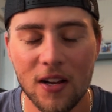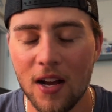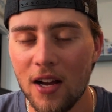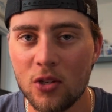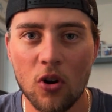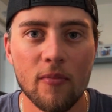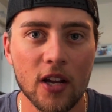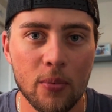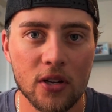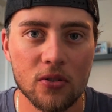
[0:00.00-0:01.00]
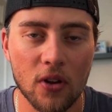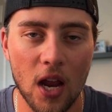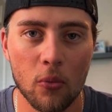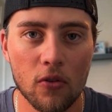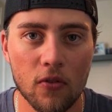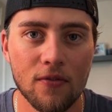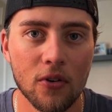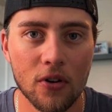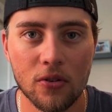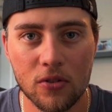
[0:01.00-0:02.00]
12 megapixel camera for
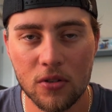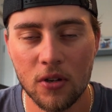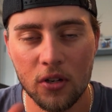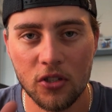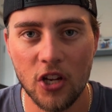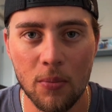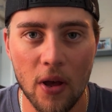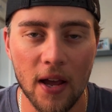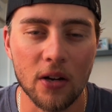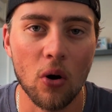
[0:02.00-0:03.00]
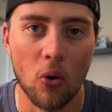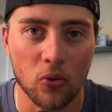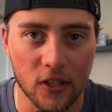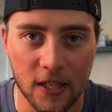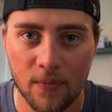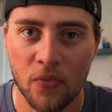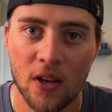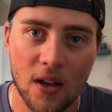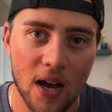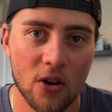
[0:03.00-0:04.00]
photos, JPEG only.
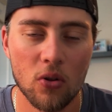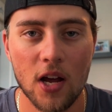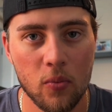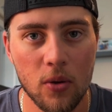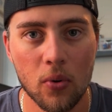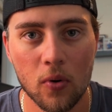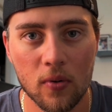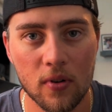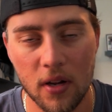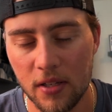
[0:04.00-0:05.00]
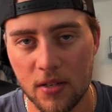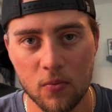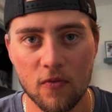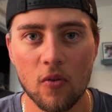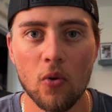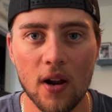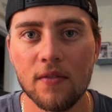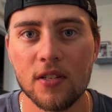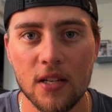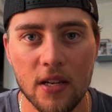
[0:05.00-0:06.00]
I know a lot of people, at least from what
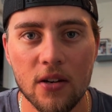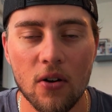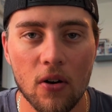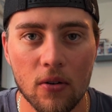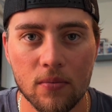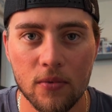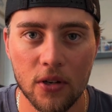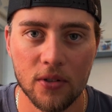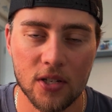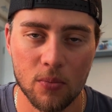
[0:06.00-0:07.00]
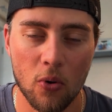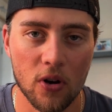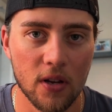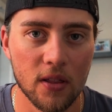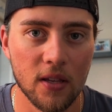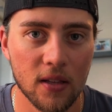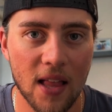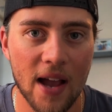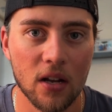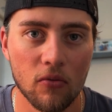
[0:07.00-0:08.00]
I've seen, are disappointed in the
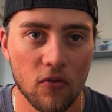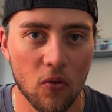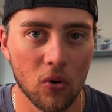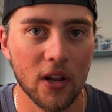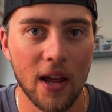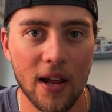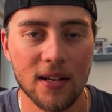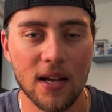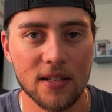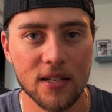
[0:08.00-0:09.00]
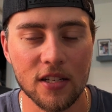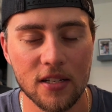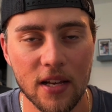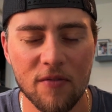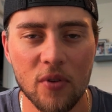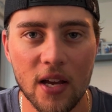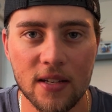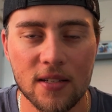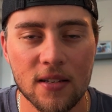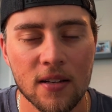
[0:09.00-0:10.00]
lack of 4K at 60
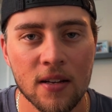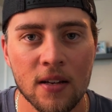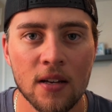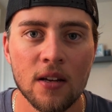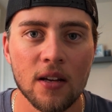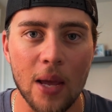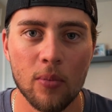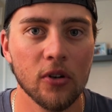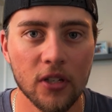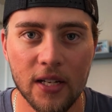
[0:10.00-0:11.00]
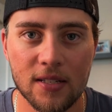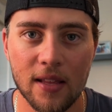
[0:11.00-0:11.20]
FPS capabilities.